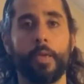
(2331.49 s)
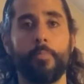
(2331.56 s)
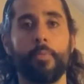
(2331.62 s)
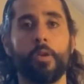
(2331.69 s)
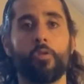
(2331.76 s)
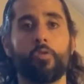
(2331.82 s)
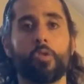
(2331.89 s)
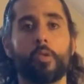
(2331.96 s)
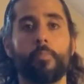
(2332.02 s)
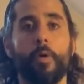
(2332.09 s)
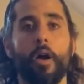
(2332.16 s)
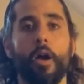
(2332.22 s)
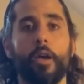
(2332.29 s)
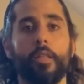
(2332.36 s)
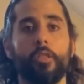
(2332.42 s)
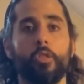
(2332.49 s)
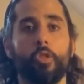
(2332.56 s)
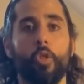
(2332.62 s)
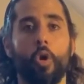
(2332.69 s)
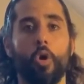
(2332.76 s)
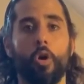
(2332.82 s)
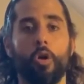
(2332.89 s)
Keeping your spine
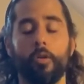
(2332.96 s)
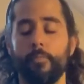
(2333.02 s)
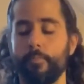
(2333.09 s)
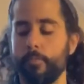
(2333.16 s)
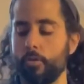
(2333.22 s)
long,